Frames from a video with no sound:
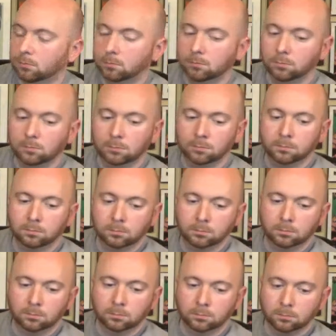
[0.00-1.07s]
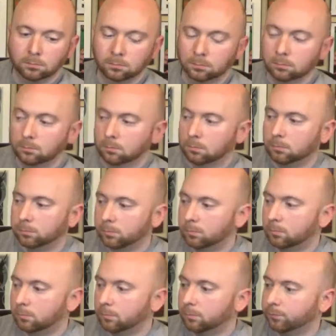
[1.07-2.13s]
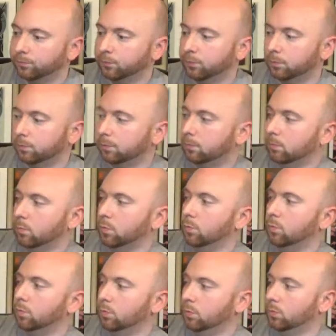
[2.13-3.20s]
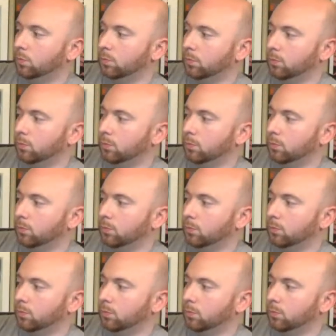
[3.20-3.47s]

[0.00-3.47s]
(not speaking)